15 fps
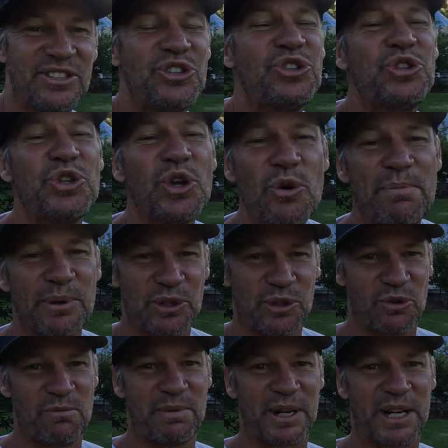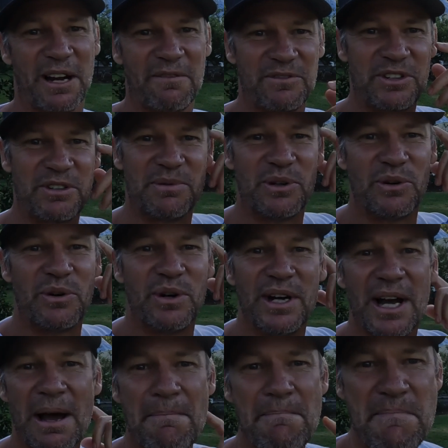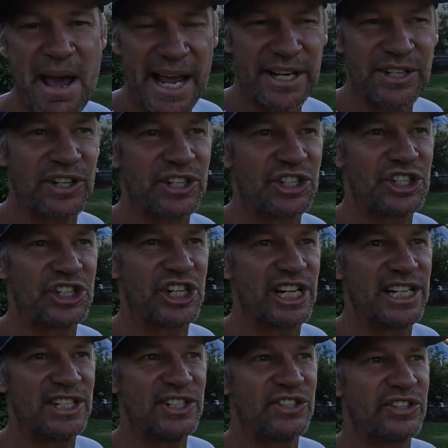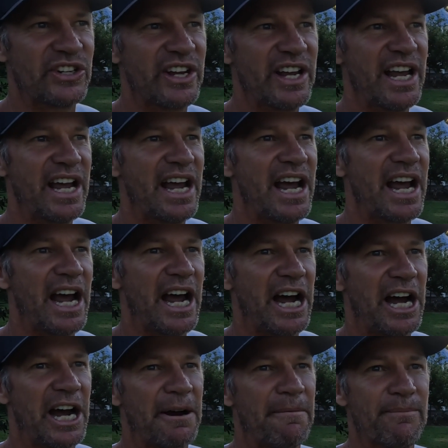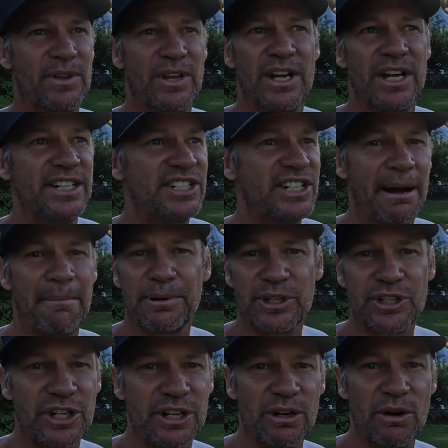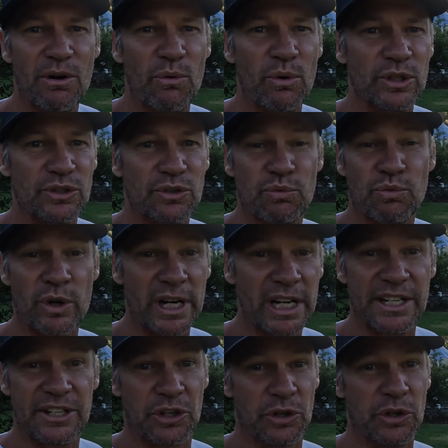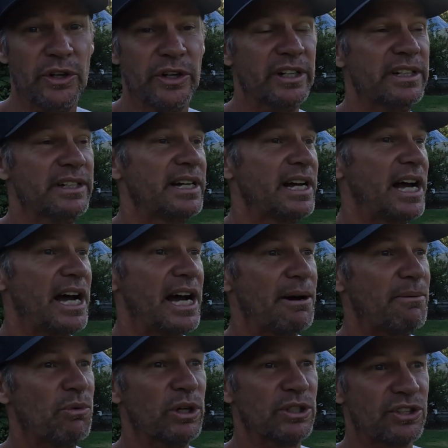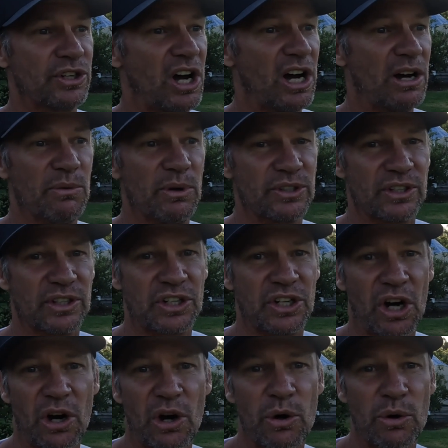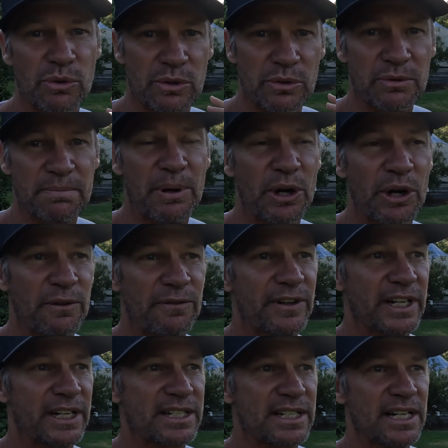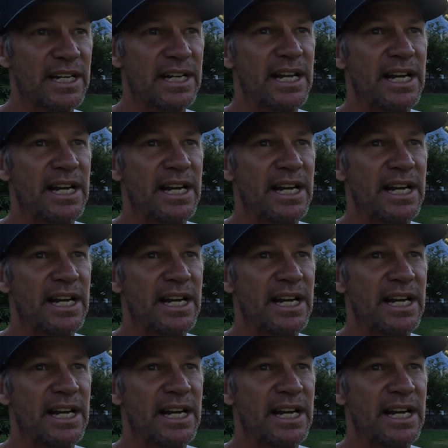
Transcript: Super, super comfortable. Amazing sheets. Um, temperature was really good. Um, wasn't hot, wasn't cold. It was perfect.